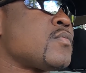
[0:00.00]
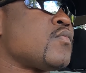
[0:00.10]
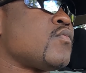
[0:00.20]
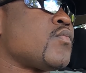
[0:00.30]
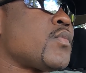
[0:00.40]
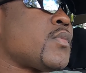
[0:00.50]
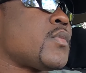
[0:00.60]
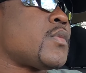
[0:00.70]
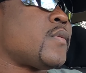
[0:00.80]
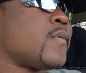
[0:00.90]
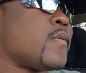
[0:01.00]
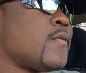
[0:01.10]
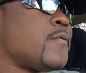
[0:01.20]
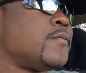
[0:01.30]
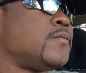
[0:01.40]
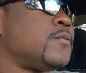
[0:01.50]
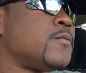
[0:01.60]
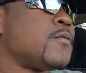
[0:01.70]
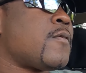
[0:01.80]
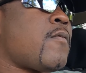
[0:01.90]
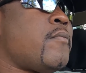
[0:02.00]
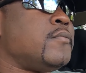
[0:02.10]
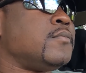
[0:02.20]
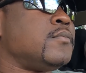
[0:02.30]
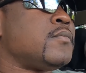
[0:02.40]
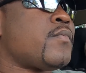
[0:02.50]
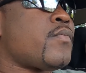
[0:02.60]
you should have one acre of land that eat a